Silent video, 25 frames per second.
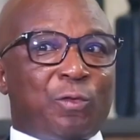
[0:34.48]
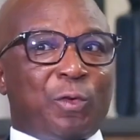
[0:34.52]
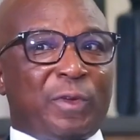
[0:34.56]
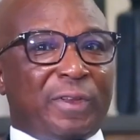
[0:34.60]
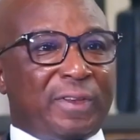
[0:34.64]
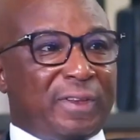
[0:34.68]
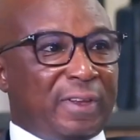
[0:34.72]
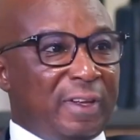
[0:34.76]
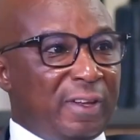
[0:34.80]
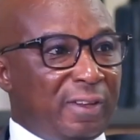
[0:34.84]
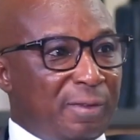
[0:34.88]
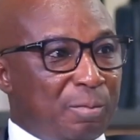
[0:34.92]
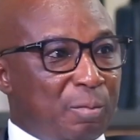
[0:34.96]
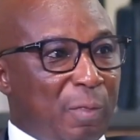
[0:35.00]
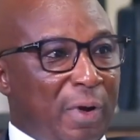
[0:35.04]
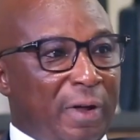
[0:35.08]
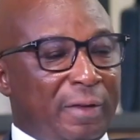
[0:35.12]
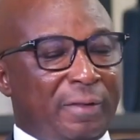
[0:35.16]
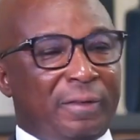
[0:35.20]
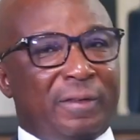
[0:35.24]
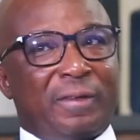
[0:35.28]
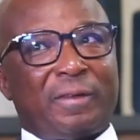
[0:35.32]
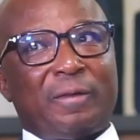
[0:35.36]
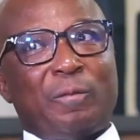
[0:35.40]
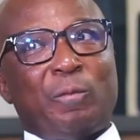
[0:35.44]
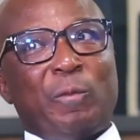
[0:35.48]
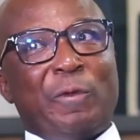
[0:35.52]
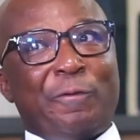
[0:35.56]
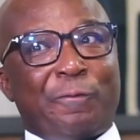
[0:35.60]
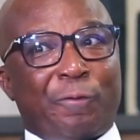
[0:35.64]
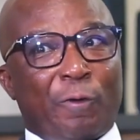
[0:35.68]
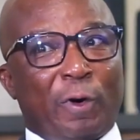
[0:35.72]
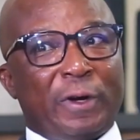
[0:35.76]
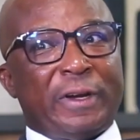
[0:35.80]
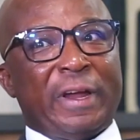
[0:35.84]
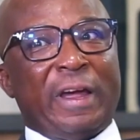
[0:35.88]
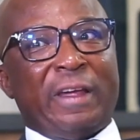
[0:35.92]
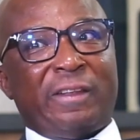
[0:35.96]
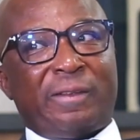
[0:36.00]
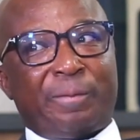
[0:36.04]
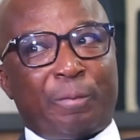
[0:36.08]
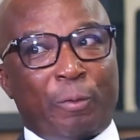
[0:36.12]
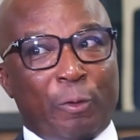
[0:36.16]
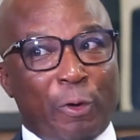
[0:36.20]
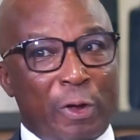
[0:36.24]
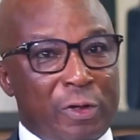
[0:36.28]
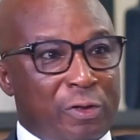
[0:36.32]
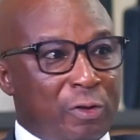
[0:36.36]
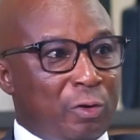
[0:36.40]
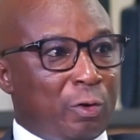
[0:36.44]
to 6 months before the
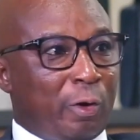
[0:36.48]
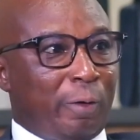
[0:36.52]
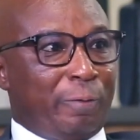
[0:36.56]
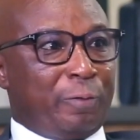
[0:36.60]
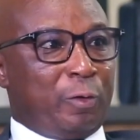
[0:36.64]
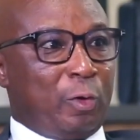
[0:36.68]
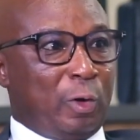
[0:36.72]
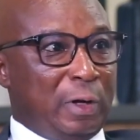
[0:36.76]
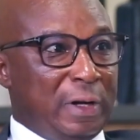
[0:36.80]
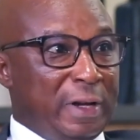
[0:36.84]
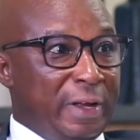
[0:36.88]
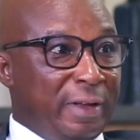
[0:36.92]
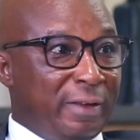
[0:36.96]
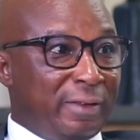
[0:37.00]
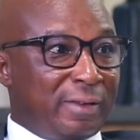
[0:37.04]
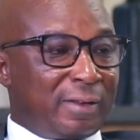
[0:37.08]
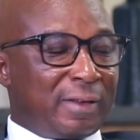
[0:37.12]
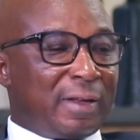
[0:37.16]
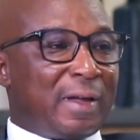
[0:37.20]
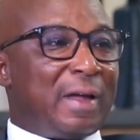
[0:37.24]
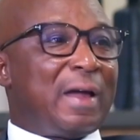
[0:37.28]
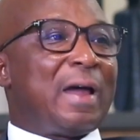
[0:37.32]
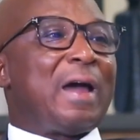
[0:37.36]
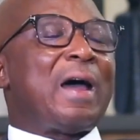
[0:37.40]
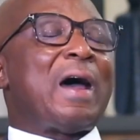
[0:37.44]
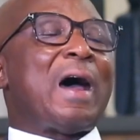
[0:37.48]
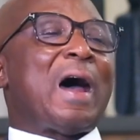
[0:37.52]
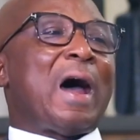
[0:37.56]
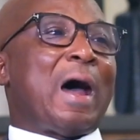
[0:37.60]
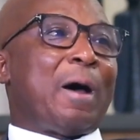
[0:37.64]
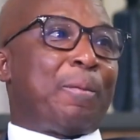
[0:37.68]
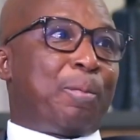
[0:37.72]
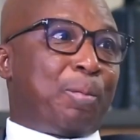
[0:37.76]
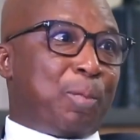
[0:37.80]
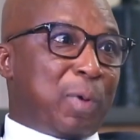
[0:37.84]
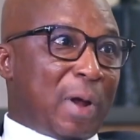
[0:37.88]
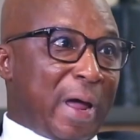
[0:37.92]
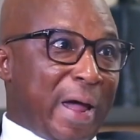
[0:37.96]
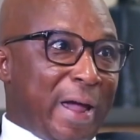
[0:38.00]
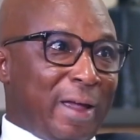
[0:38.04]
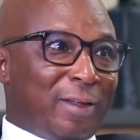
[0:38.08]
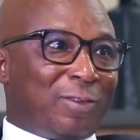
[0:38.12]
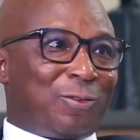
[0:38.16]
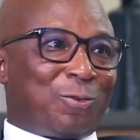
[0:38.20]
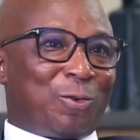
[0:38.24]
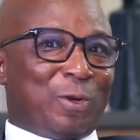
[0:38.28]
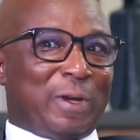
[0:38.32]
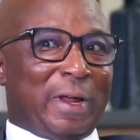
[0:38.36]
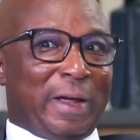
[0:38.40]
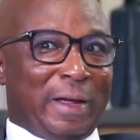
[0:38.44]
expiration of your lease, apply
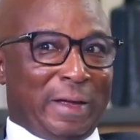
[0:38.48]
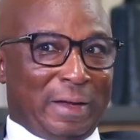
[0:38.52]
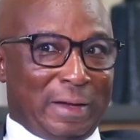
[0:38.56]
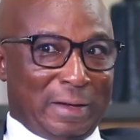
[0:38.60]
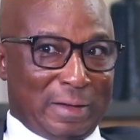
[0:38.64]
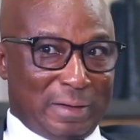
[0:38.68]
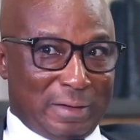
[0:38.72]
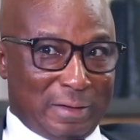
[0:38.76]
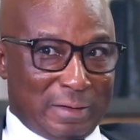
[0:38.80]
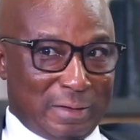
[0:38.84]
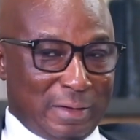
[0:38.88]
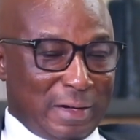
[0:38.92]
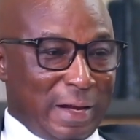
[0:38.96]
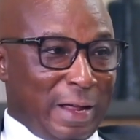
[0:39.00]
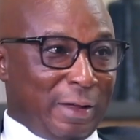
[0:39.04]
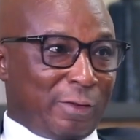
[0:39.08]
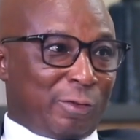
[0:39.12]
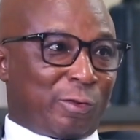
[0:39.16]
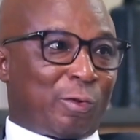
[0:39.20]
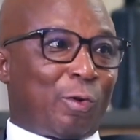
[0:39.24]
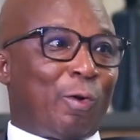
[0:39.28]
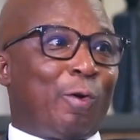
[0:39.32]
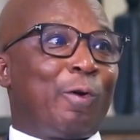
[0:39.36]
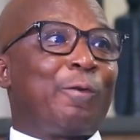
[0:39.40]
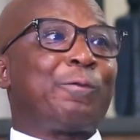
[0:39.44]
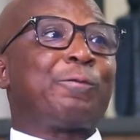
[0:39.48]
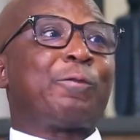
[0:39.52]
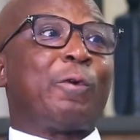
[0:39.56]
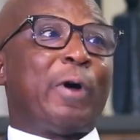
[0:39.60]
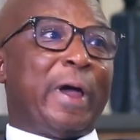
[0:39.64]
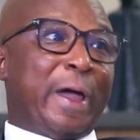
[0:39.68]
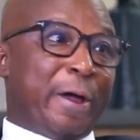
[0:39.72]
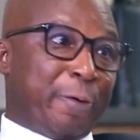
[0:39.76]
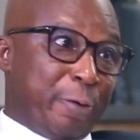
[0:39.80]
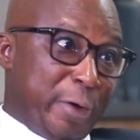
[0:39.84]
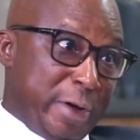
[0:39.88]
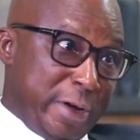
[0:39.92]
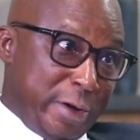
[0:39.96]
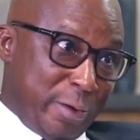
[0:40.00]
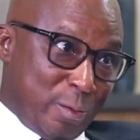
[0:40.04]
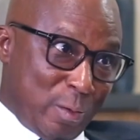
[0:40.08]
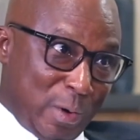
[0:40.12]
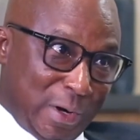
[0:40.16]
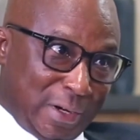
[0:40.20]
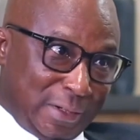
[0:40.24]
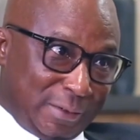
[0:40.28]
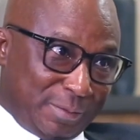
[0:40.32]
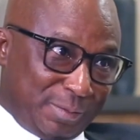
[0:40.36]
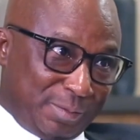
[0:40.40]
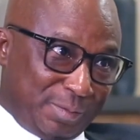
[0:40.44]
to the lessor for a
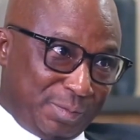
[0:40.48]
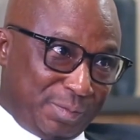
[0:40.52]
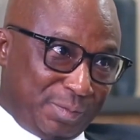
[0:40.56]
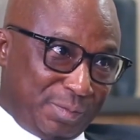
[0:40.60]
renewal.